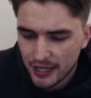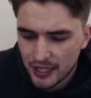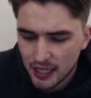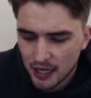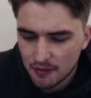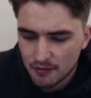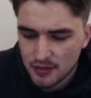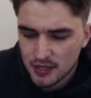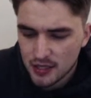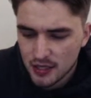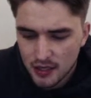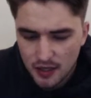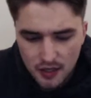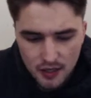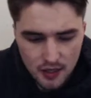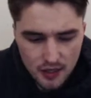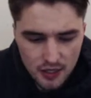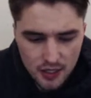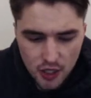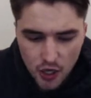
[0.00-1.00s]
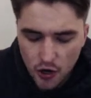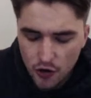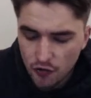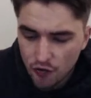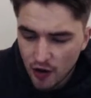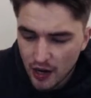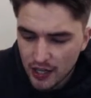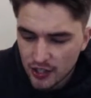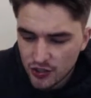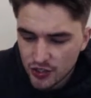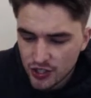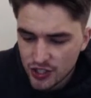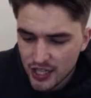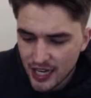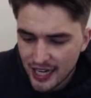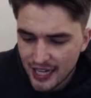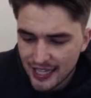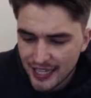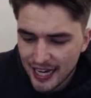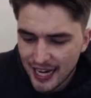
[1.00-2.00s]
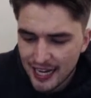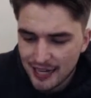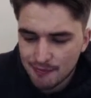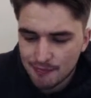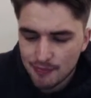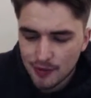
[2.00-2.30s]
comes Cove Rangers yet again.